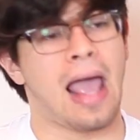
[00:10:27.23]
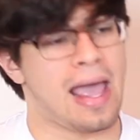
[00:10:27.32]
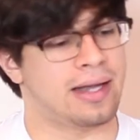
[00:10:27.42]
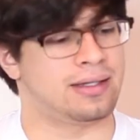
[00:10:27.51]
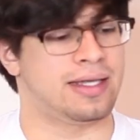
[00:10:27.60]

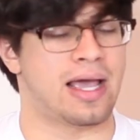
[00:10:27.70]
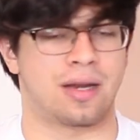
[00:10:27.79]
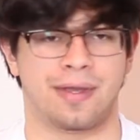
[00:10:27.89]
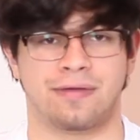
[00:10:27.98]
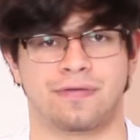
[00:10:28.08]
and the
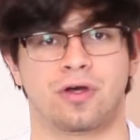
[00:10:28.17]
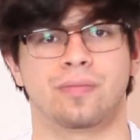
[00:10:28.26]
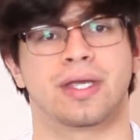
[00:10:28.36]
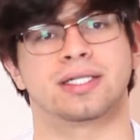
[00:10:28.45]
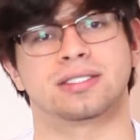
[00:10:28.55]
anime
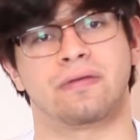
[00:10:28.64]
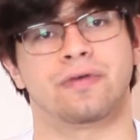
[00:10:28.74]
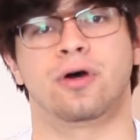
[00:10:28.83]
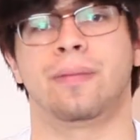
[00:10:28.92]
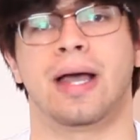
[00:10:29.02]
film, because the
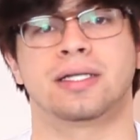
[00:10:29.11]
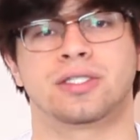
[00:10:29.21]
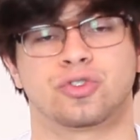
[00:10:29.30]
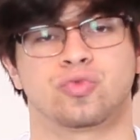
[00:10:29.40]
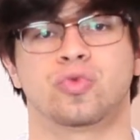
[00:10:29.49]
film has
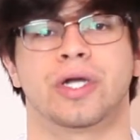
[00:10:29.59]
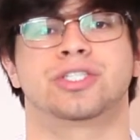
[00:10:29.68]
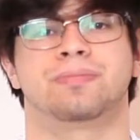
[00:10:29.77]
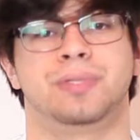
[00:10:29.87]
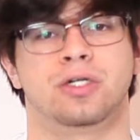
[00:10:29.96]
such
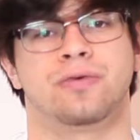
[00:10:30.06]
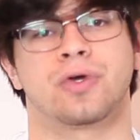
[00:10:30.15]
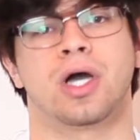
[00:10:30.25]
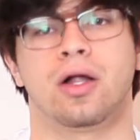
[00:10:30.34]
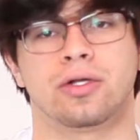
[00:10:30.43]
rich, beautiful
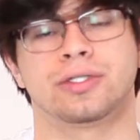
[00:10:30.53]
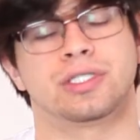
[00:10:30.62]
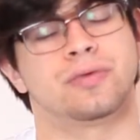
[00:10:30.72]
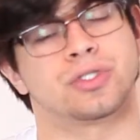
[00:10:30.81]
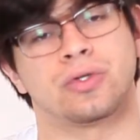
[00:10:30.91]
colors.
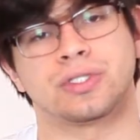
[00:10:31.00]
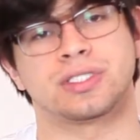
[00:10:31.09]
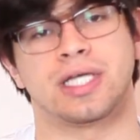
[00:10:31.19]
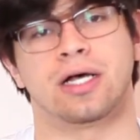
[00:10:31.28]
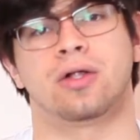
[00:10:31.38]
It was all
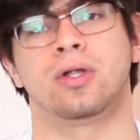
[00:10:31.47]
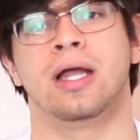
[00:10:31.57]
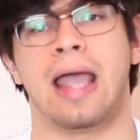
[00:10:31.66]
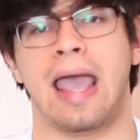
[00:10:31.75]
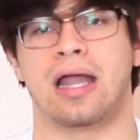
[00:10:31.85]
cell
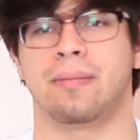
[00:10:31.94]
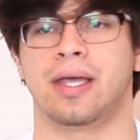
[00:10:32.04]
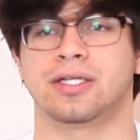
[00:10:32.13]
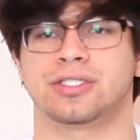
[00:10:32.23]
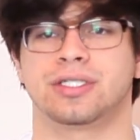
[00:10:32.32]

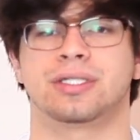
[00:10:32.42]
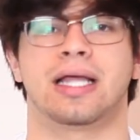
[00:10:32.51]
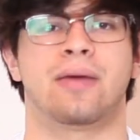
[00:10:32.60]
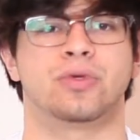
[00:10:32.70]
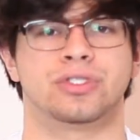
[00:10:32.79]
animation
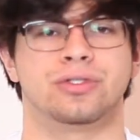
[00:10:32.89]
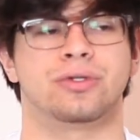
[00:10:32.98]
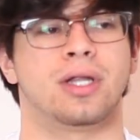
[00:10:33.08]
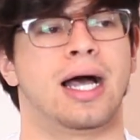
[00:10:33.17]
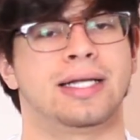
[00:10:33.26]
that was
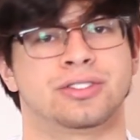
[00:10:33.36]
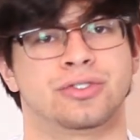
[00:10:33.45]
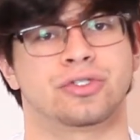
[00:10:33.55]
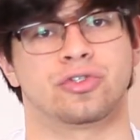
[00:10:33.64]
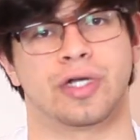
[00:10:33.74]
utilized
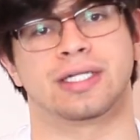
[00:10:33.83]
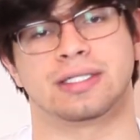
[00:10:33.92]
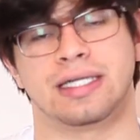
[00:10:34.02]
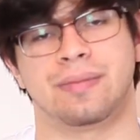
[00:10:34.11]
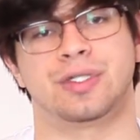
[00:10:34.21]
to create
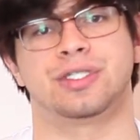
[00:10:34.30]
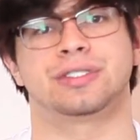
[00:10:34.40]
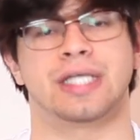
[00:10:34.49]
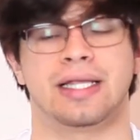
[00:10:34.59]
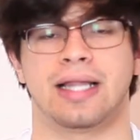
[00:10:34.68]
the
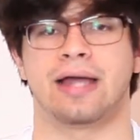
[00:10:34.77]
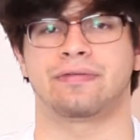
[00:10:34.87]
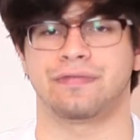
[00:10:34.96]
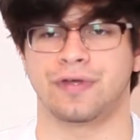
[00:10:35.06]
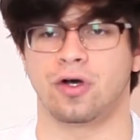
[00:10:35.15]
images in that
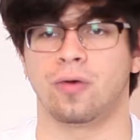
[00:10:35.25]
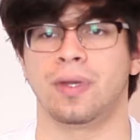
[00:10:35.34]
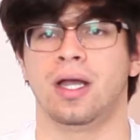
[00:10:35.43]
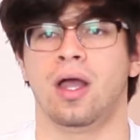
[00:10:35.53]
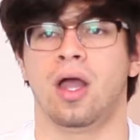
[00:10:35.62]
film,
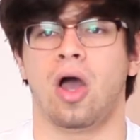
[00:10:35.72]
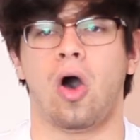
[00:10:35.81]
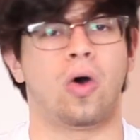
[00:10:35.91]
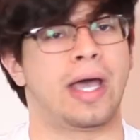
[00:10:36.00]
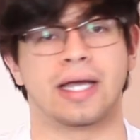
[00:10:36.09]

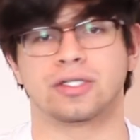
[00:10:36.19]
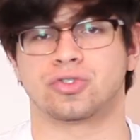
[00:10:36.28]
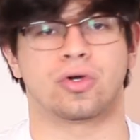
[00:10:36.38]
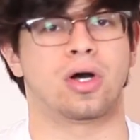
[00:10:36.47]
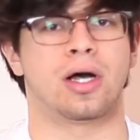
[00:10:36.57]
all
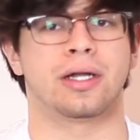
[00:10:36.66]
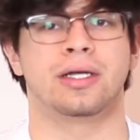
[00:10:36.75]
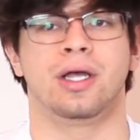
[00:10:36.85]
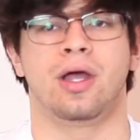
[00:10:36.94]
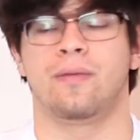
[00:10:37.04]
hand-drawn.
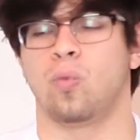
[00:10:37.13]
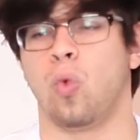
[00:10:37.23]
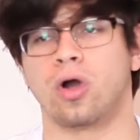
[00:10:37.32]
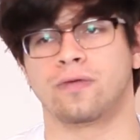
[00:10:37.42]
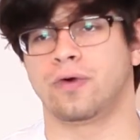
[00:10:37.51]

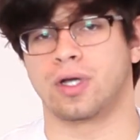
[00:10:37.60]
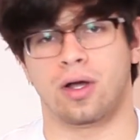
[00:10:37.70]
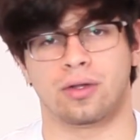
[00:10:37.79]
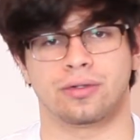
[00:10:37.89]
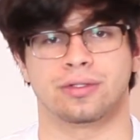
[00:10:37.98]
Wonderful
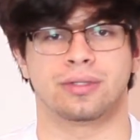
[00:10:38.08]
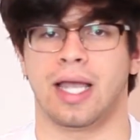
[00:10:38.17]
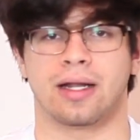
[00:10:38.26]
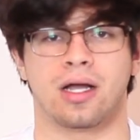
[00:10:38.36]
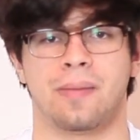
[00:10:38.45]
color
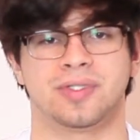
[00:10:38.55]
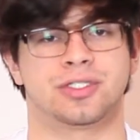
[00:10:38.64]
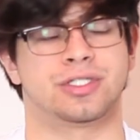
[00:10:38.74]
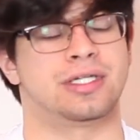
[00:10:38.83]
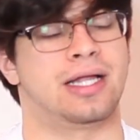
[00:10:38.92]
and
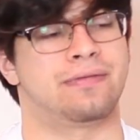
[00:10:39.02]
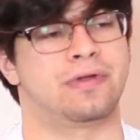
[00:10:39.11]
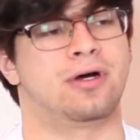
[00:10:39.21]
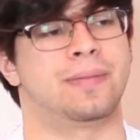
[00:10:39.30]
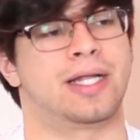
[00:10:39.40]
composition in that
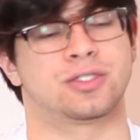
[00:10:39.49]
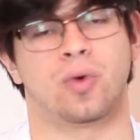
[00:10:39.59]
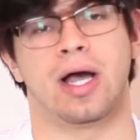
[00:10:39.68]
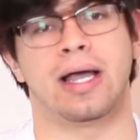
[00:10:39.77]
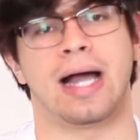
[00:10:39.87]
film. That's
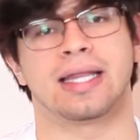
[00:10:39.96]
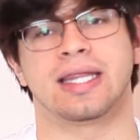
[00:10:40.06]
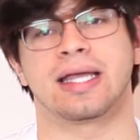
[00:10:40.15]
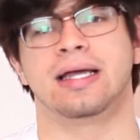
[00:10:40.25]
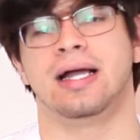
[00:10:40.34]
why I
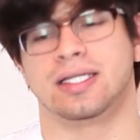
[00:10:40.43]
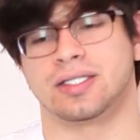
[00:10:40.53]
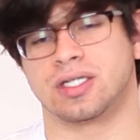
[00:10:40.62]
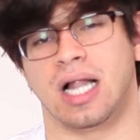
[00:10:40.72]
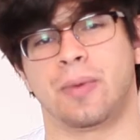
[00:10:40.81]
think
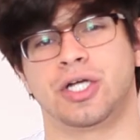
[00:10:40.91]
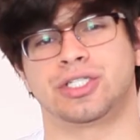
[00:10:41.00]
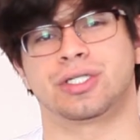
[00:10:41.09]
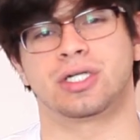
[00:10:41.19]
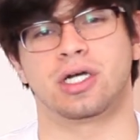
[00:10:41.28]
this
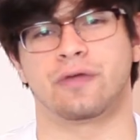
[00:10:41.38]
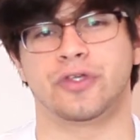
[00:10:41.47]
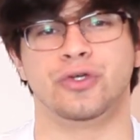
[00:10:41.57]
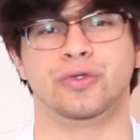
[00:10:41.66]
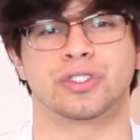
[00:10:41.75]
collaboration could have
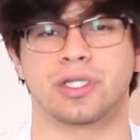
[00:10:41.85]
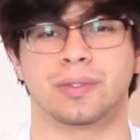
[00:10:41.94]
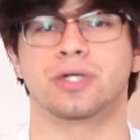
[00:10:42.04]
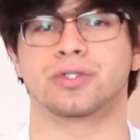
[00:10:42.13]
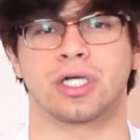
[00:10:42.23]
used some
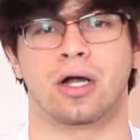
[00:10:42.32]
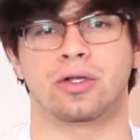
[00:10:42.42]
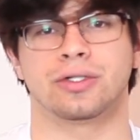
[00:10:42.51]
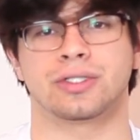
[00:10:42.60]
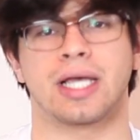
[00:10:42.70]
of those
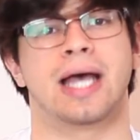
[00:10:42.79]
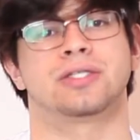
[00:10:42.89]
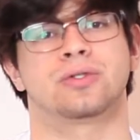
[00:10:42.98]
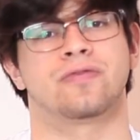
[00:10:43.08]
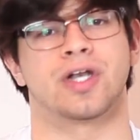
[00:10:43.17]
colors as
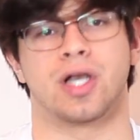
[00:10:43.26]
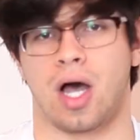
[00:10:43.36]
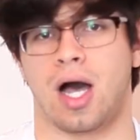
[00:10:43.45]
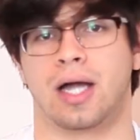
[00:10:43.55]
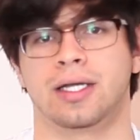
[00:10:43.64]
sort of a
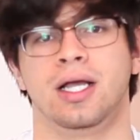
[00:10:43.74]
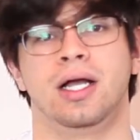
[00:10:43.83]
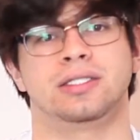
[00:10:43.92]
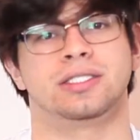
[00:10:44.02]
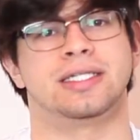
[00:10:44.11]
nod
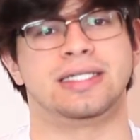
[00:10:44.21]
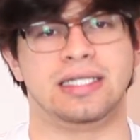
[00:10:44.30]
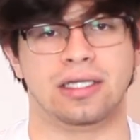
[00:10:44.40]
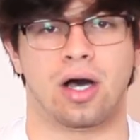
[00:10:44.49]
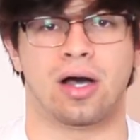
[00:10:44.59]
to the
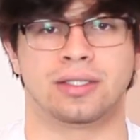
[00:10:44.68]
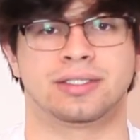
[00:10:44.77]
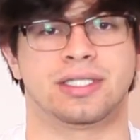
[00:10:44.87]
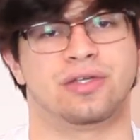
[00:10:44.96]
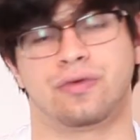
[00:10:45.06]

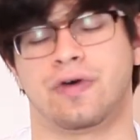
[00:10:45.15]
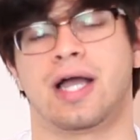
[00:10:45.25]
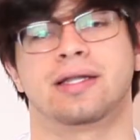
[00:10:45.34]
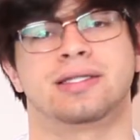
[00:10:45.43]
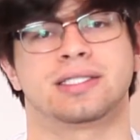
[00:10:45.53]
neons that you would
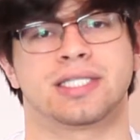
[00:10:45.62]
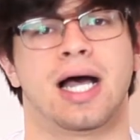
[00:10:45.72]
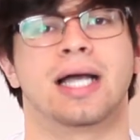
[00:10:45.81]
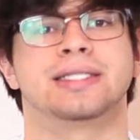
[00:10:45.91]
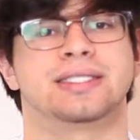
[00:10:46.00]
find in the
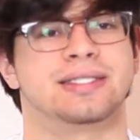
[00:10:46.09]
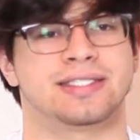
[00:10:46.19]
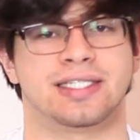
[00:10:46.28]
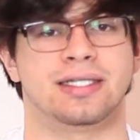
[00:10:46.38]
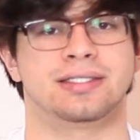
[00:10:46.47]
signs in the
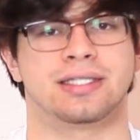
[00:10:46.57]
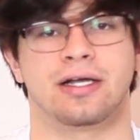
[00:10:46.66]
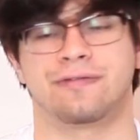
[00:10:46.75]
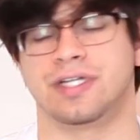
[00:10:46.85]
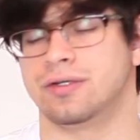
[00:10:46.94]
cities
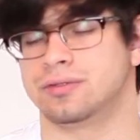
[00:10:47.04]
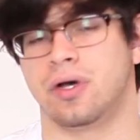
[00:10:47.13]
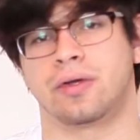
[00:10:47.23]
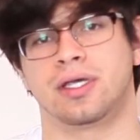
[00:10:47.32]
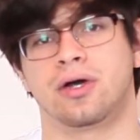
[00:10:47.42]
there of Neo
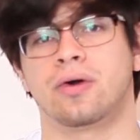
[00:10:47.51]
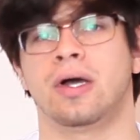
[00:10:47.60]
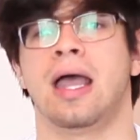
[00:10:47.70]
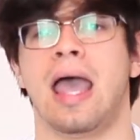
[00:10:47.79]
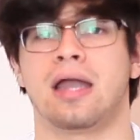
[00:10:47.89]
Tokyo.
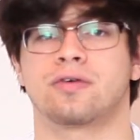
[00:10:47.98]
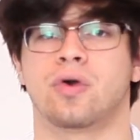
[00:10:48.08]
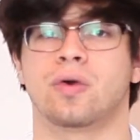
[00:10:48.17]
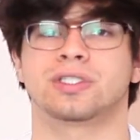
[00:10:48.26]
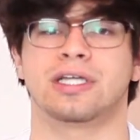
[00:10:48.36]
And of
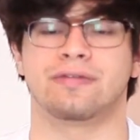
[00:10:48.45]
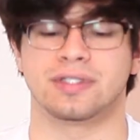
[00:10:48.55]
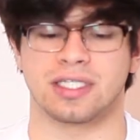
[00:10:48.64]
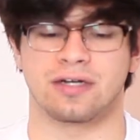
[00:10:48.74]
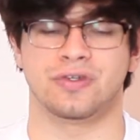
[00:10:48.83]
course, if
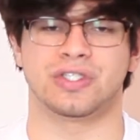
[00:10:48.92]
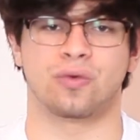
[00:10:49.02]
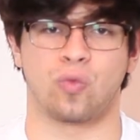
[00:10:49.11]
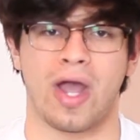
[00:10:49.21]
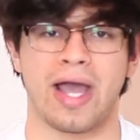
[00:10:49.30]
instead of
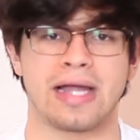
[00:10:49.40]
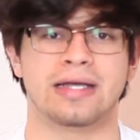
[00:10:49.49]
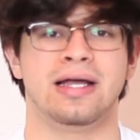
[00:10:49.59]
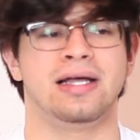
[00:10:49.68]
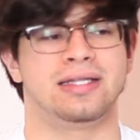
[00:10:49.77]
using
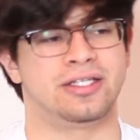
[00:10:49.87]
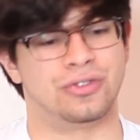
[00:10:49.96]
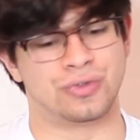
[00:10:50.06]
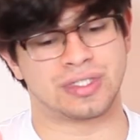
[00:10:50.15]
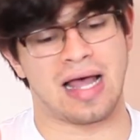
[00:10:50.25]
red, they
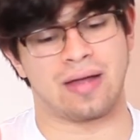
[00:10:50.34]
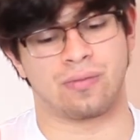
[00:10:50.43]
used